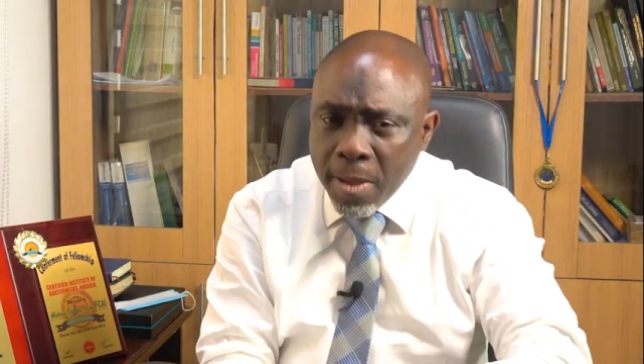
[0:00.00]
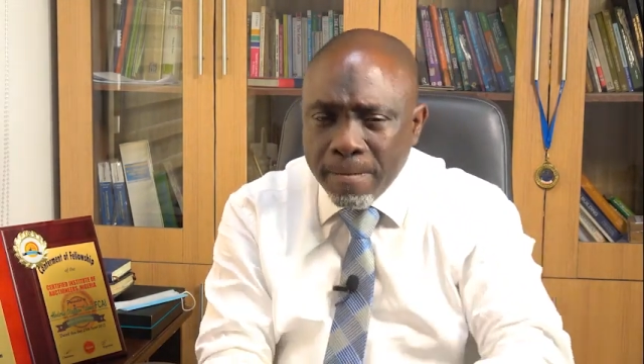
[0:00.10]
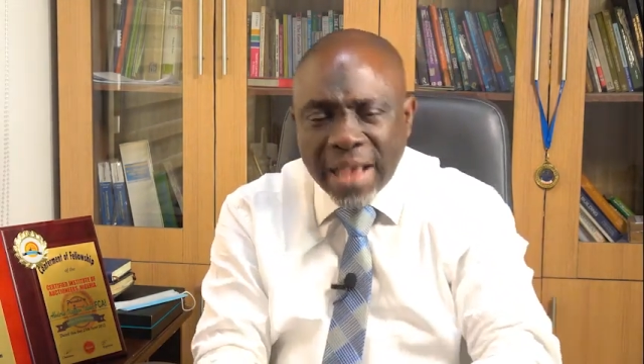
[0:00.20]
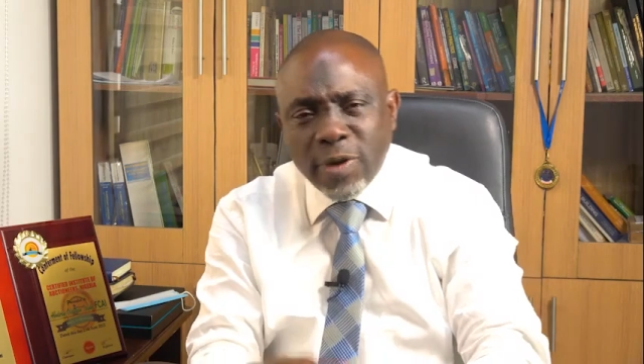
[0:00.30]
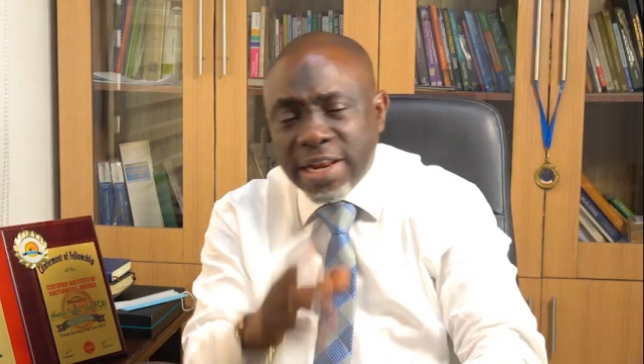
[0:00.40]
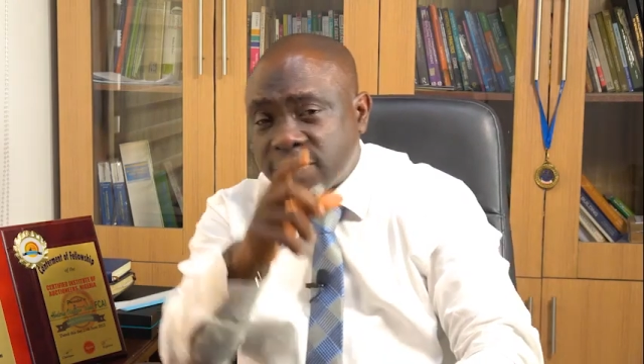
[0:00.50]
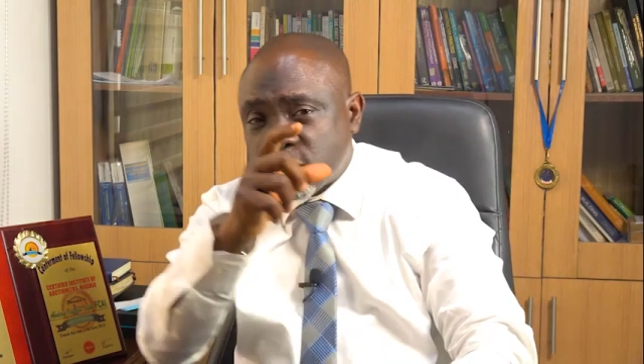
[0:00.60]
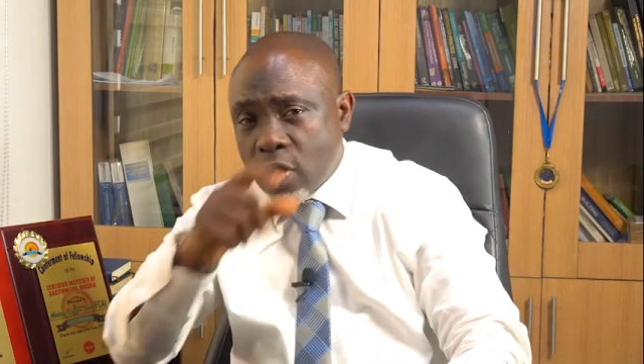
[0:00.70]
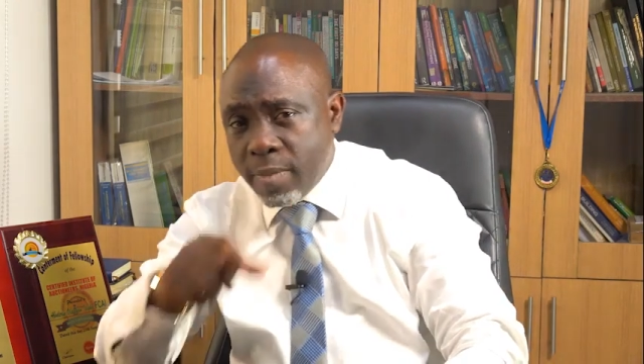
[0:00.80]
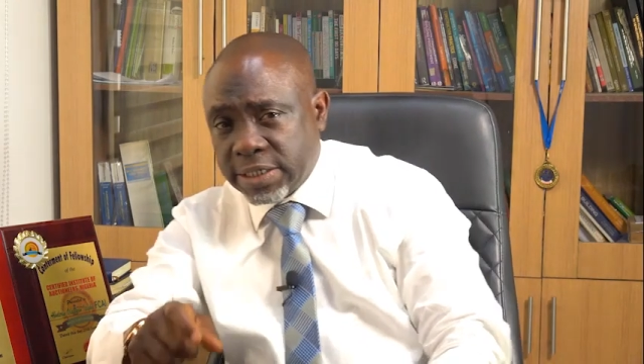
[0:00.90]
But when it
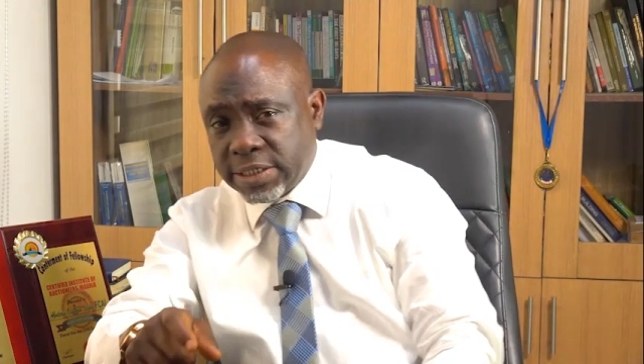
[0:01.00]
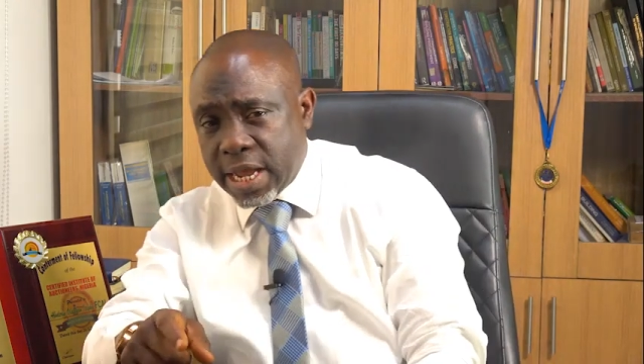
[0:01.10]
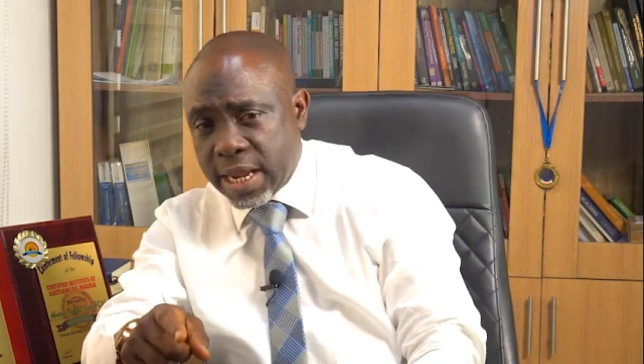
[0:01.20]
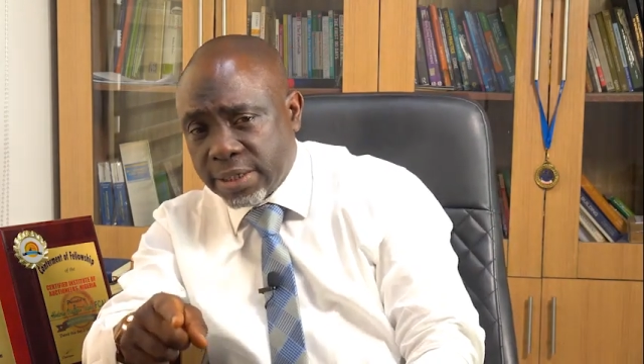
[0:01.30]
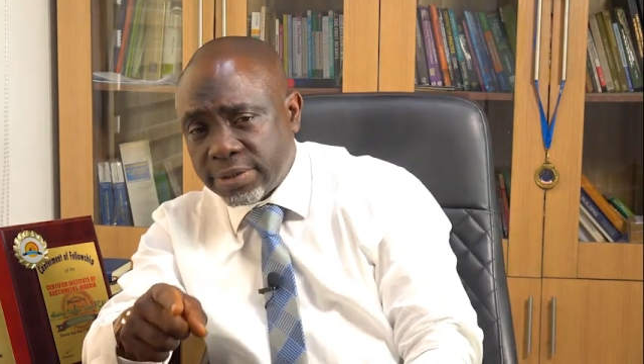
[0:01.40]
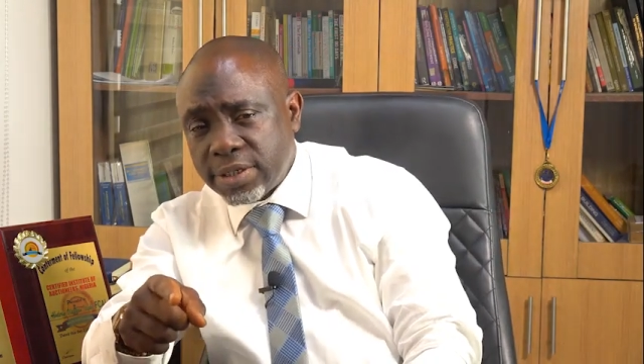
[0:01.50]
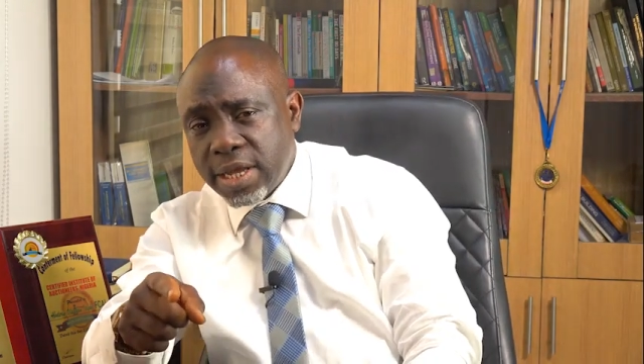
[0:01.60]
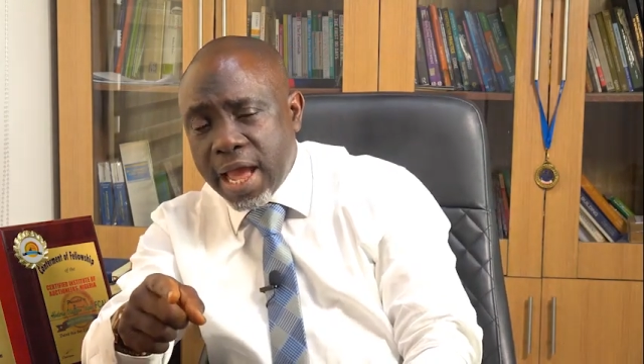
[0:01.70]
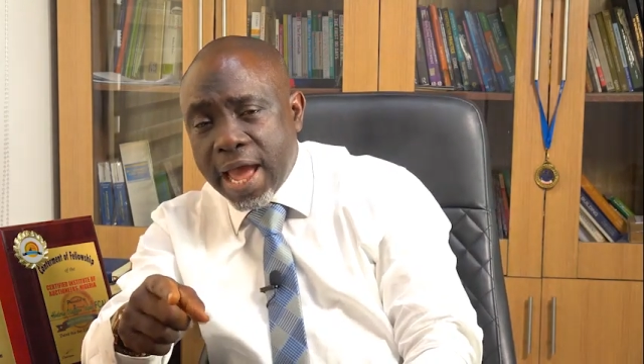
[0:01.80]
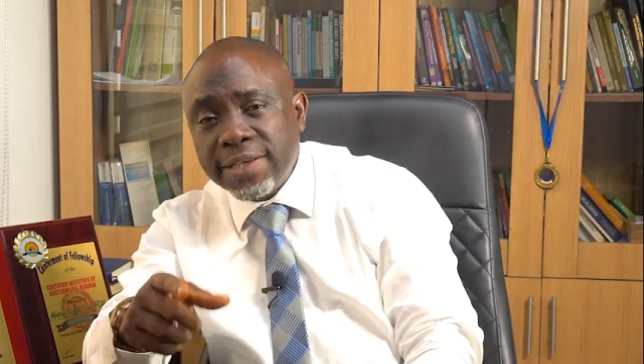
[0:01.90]
is commercial,
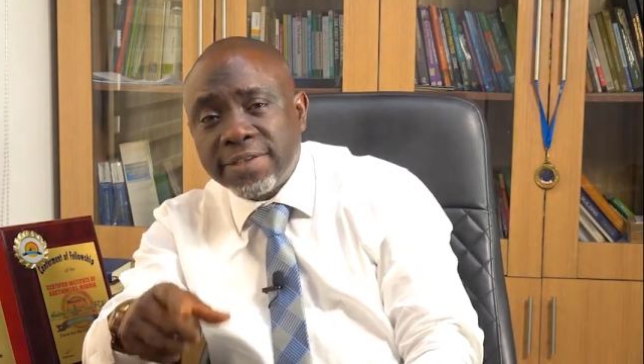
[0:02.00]
I